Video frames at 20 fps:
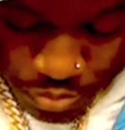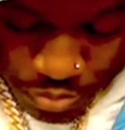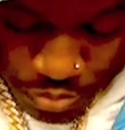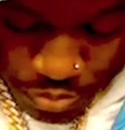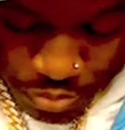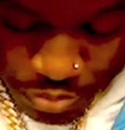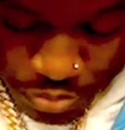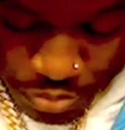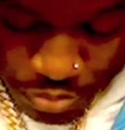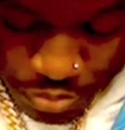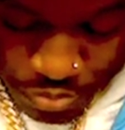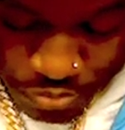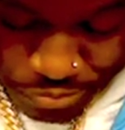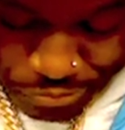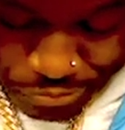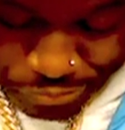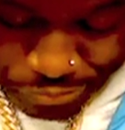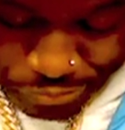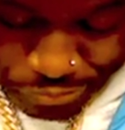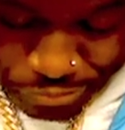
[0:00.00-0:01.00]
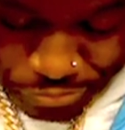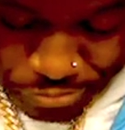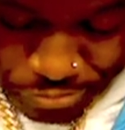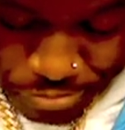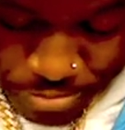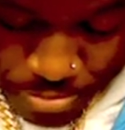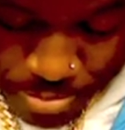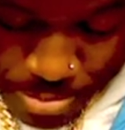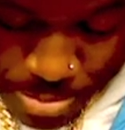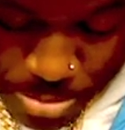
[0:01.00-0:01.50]

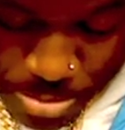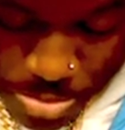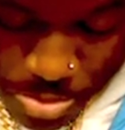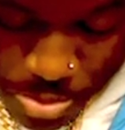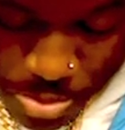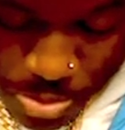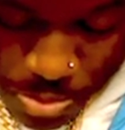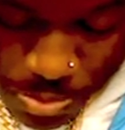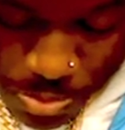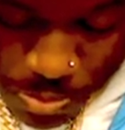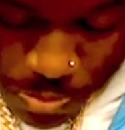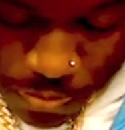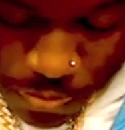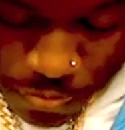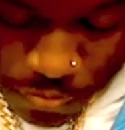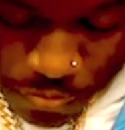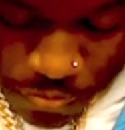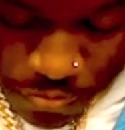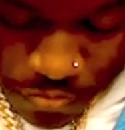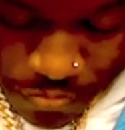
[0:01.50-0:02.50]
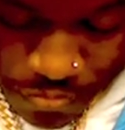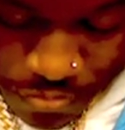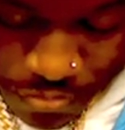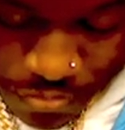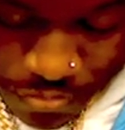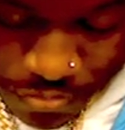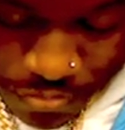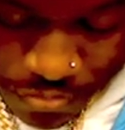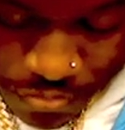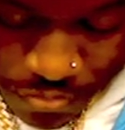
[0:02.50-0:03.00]

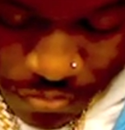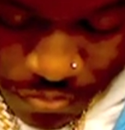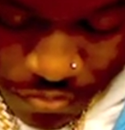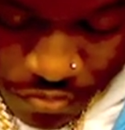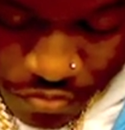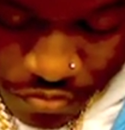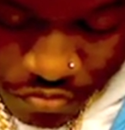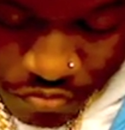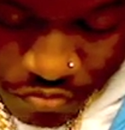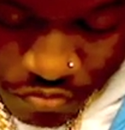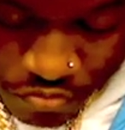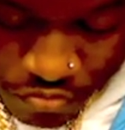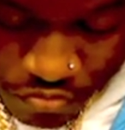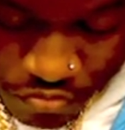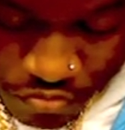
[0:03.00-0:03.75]
(silence)